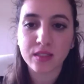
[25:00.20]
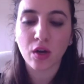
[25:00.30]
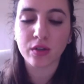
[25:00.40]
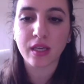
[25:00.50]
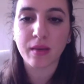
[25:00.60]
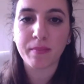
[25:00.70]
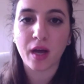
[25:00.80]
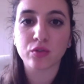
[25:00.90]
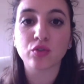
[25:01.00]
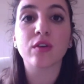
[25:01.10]
talking
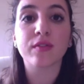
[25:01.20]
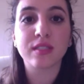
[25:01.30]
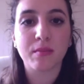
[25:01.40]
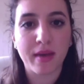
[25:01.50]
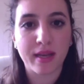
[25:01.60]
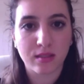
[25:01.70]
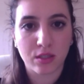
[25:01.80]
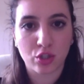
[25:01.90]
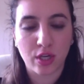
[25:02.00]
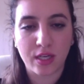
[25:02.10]
about sort of the
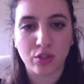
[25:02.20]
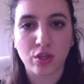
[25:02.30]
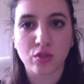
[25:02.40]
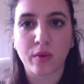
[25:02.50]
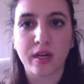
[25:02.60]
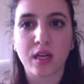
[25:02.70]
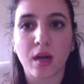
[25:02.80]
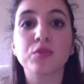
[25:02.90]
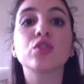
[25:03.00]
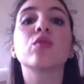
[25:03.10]
domestic changes when it
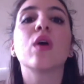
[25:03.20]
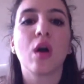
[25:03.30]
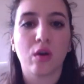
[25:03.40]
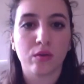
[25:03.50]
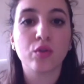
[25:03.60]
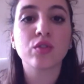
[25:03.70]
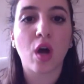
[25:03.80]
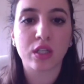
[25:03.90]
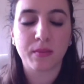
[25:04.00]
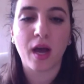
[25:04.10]
comes to, you
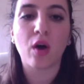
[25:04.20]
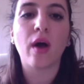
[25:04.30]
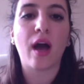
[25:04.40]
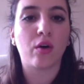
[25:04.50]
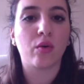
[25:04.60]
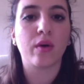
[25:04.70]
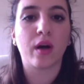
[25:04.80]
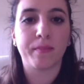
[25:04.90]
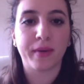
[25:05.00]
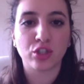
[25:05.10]
talked about how
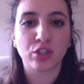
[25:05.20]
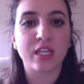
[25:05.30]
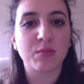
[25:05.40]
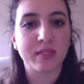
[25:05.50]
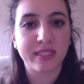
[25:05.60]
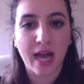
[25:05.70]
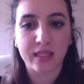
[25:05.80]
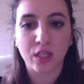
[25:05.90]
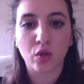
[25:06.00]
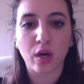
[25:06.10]
Pashinyan has been
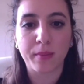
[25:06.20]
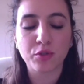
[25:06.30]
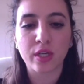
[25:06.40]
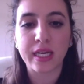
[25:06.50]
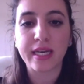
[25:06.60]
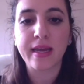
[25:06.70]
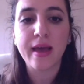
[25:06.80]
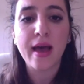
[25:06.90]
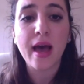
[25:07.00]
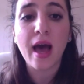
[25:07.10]
tackling corruption.
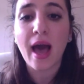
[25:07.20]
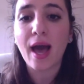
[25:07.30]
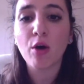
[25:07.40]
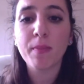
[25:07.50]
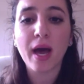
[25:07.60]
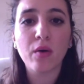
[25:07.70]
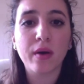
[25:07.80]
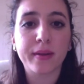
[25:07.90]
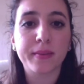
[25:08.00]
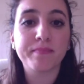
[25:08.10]
How
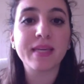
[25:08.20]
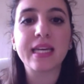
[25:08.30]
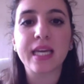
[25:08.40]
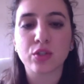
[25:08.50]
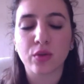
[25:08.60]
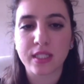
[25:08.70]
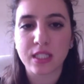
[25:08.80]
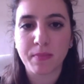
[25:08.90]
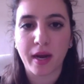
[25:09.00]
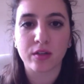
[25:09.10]
about media
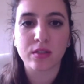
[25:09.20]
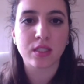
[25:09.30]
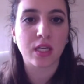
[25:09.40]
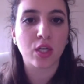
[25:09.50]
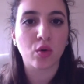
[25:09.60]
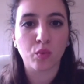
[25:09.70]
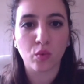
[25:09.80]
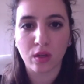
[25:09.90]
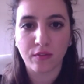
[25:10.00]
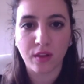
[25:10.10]
transparency,
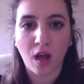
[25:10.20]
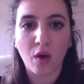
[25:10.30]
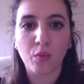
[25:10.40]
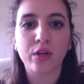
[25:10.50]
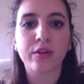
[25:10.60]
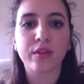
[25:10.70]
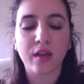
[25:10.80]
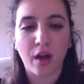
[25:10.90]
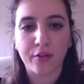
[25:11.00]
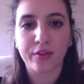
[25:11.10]
rule of law? What are the
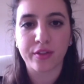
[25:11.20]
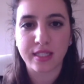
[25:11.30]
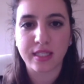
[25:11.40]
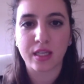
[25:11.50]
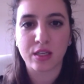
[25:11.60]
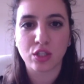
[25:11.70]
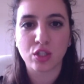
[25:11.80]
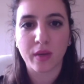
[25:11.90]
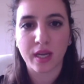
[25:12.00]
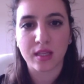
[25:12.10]
other things that he's
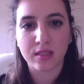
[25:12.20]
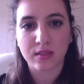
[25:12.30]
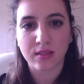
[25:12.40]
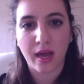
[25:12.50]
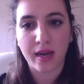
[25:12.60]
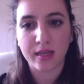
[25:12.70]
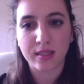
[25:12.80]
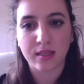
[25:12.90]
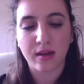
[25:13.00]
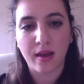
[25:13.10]
doing in the society
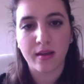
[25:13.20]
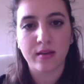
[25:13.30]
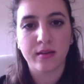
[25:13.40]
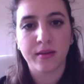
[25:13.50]
today?